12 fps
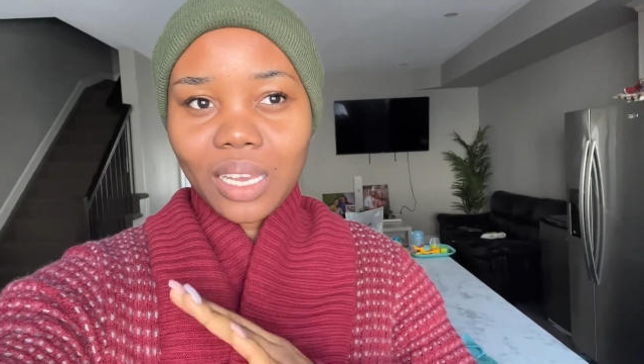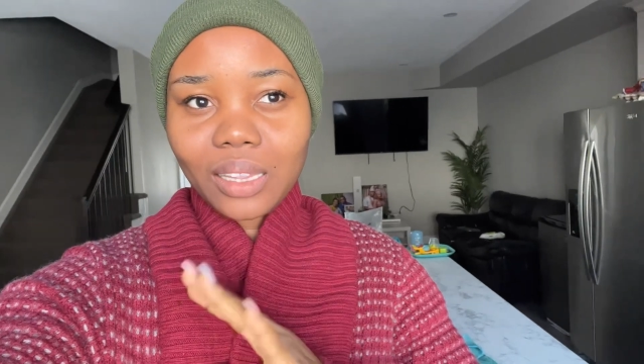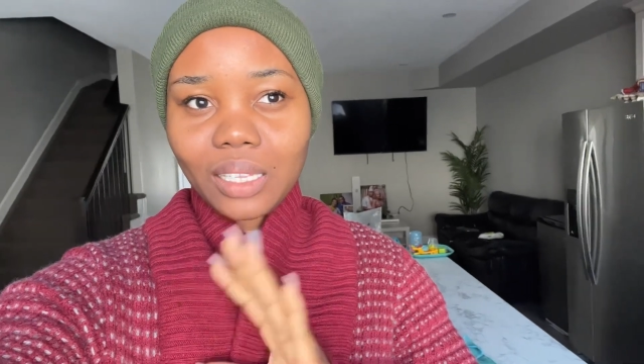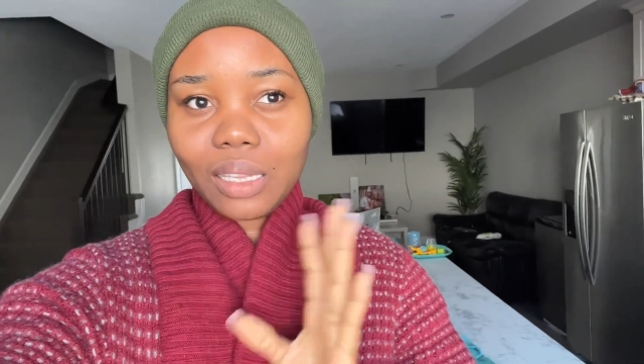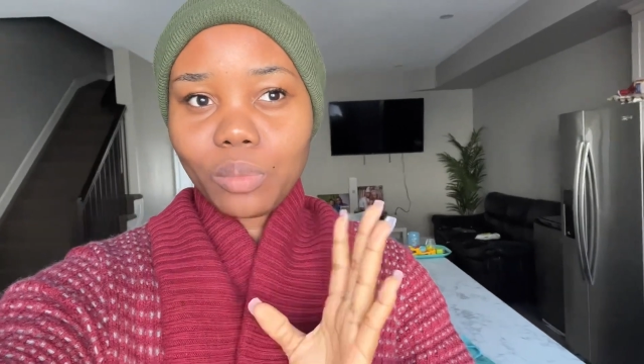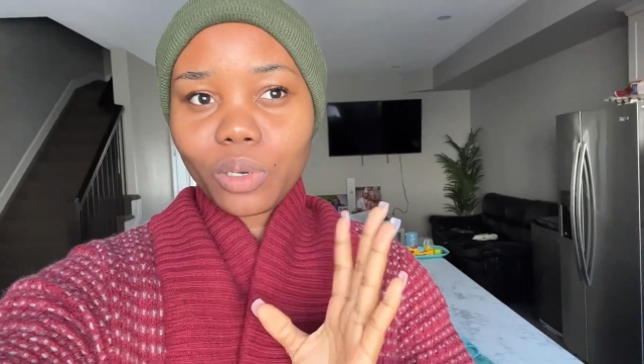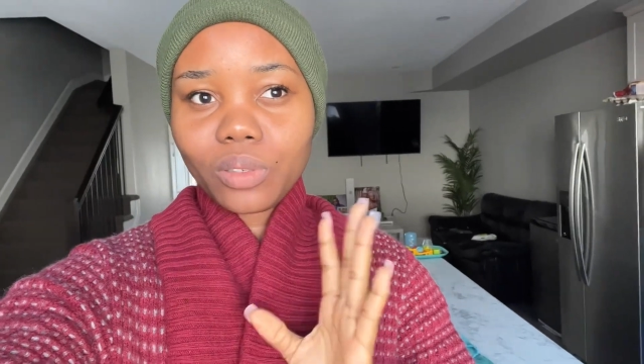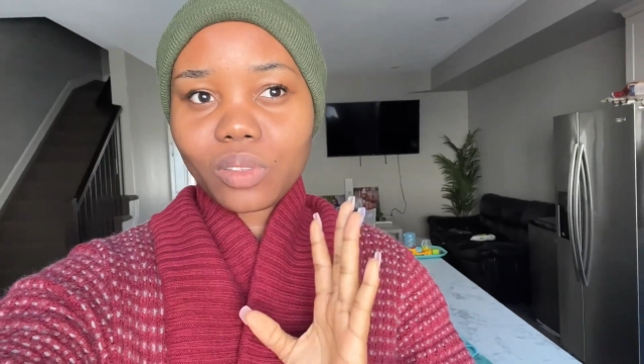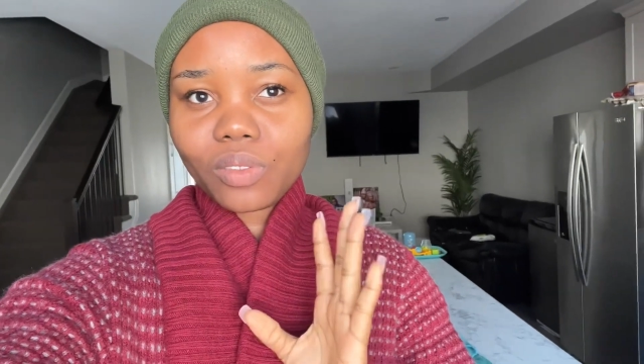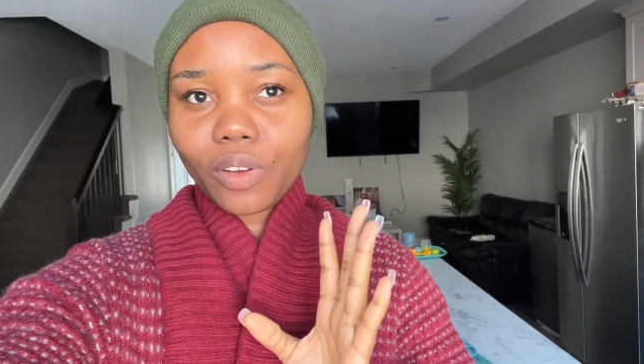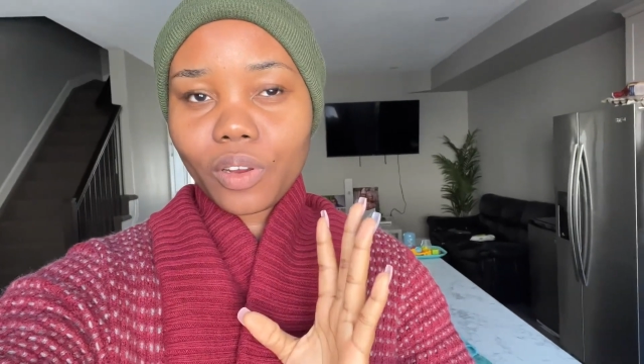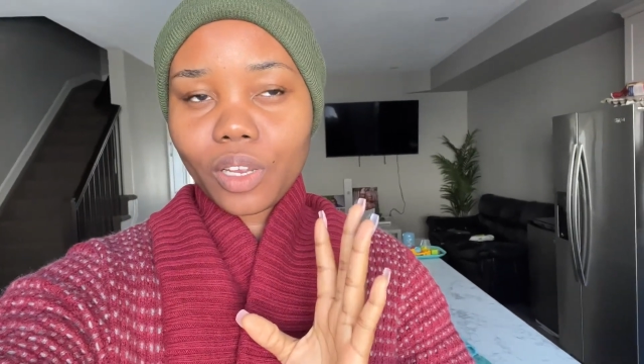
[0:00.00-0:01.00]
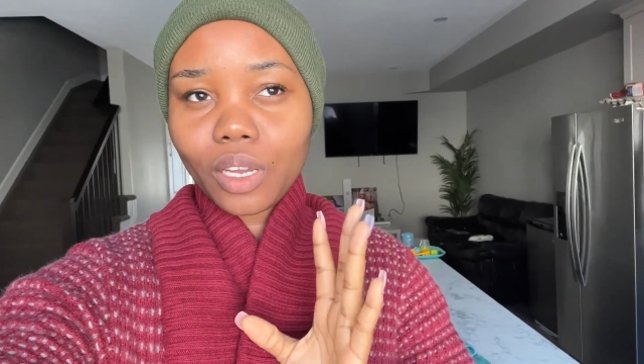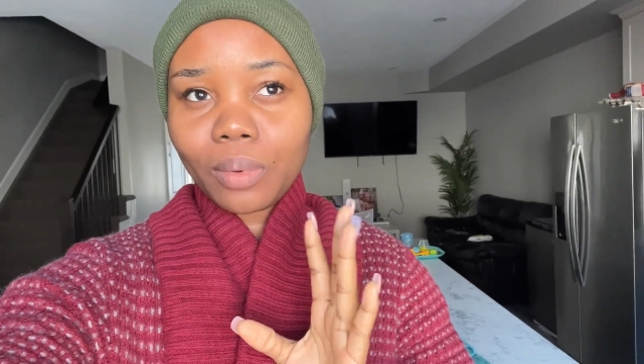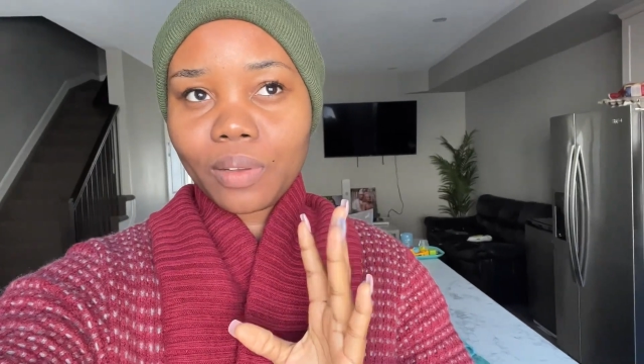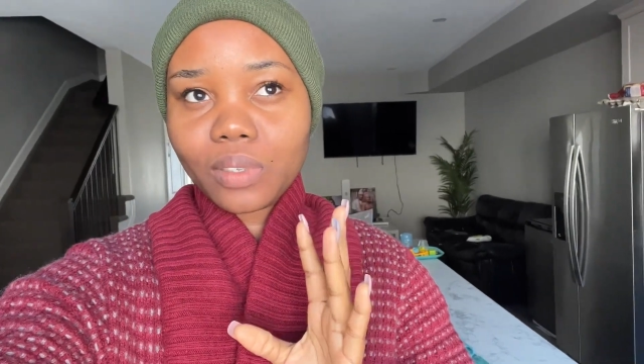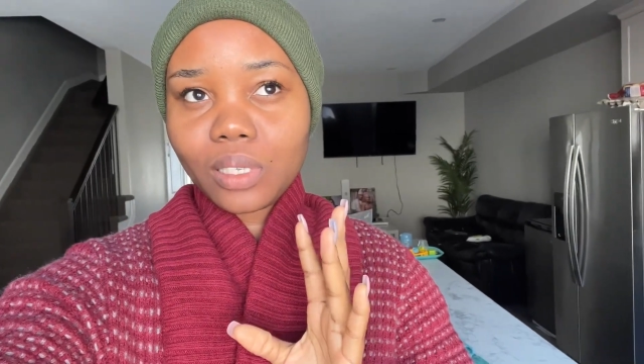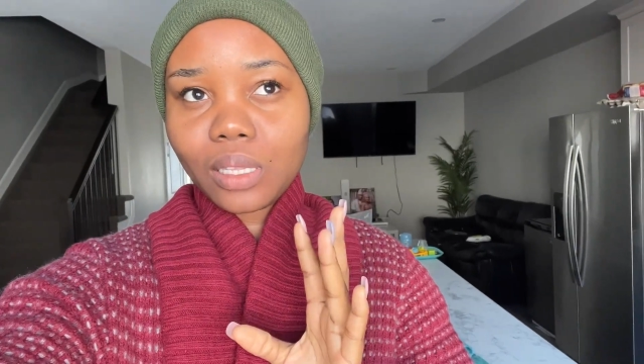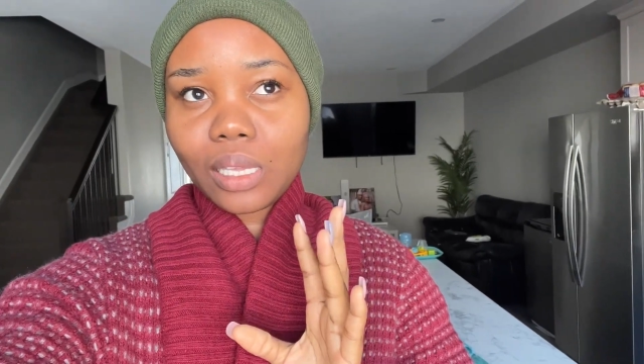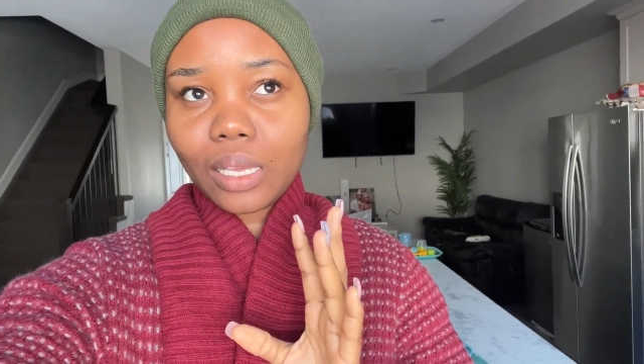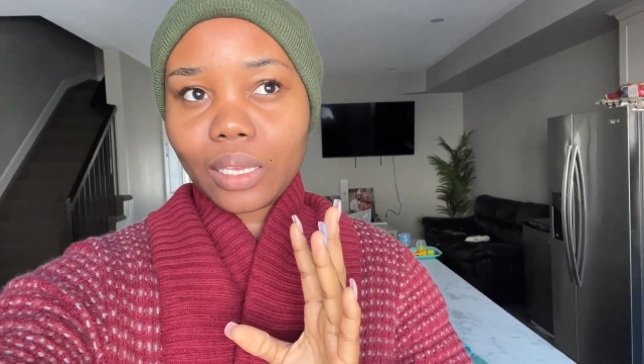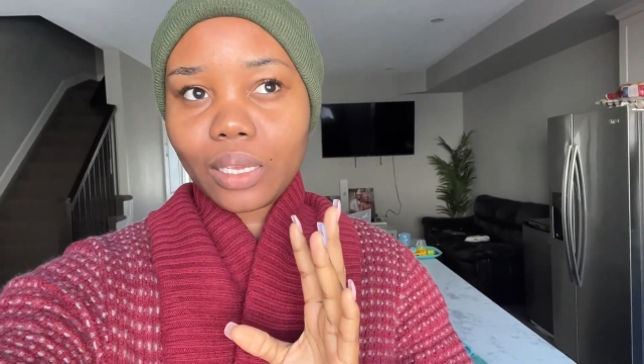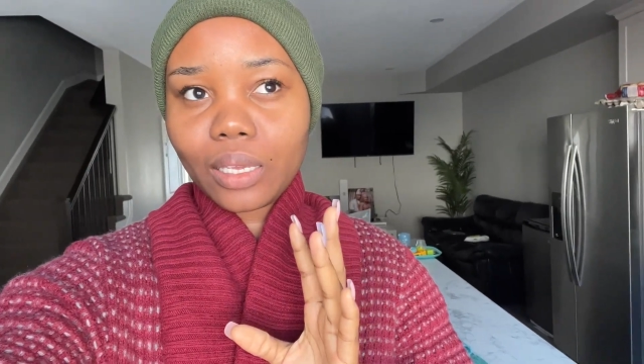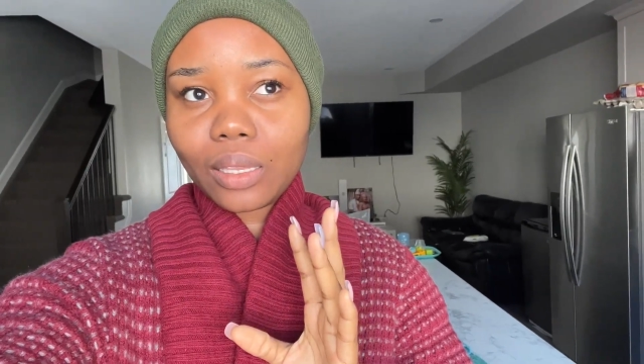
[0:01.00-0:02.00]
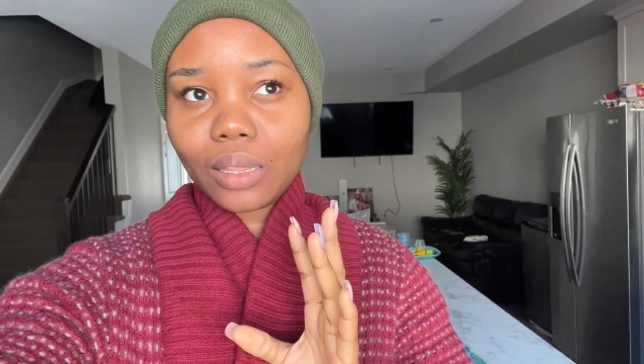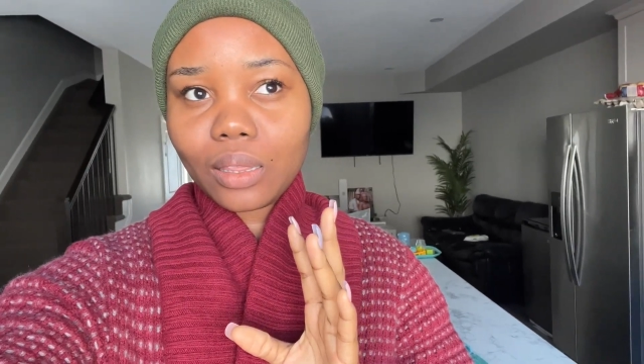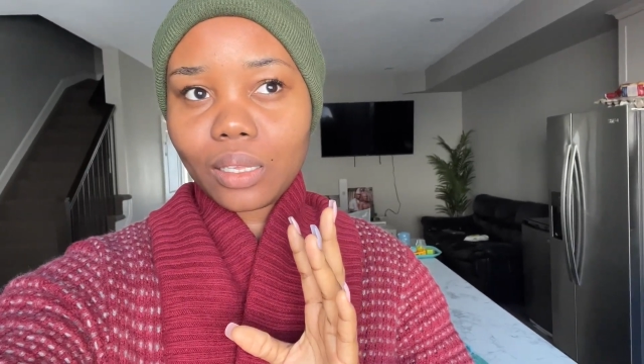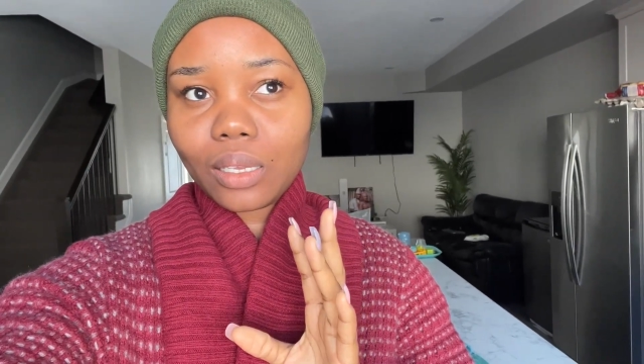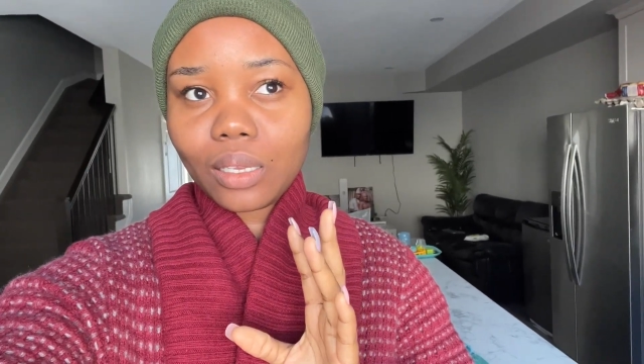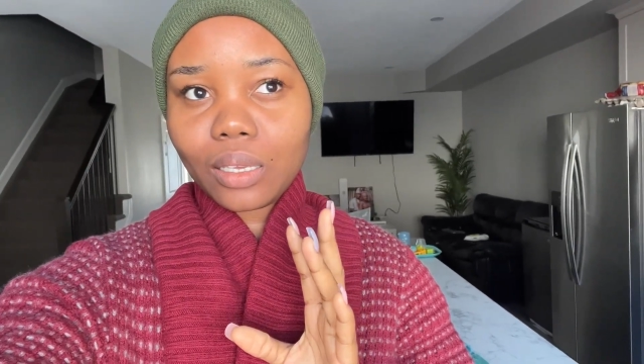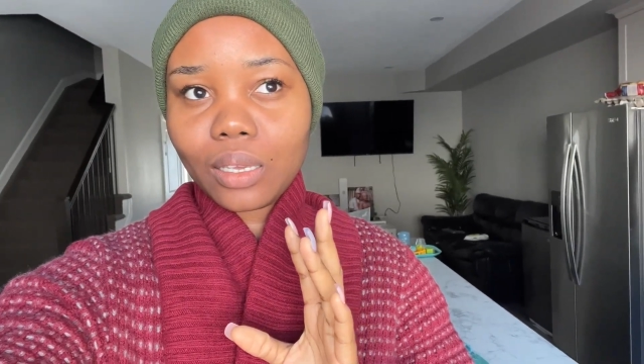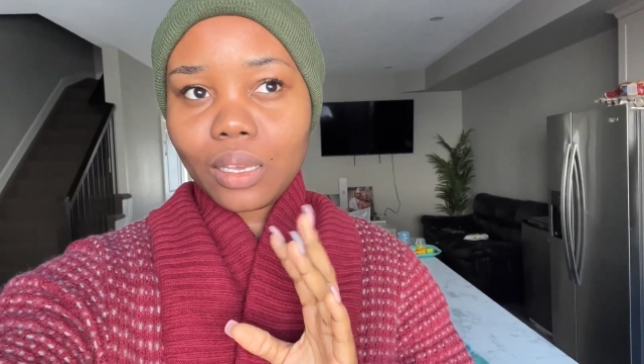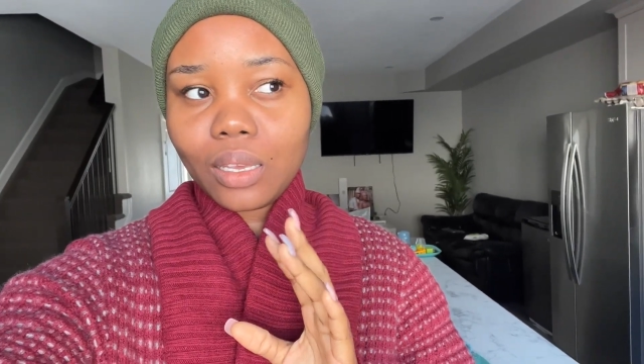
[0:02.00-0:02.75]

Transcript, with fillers: The neighborhood is very calm. I've seen like the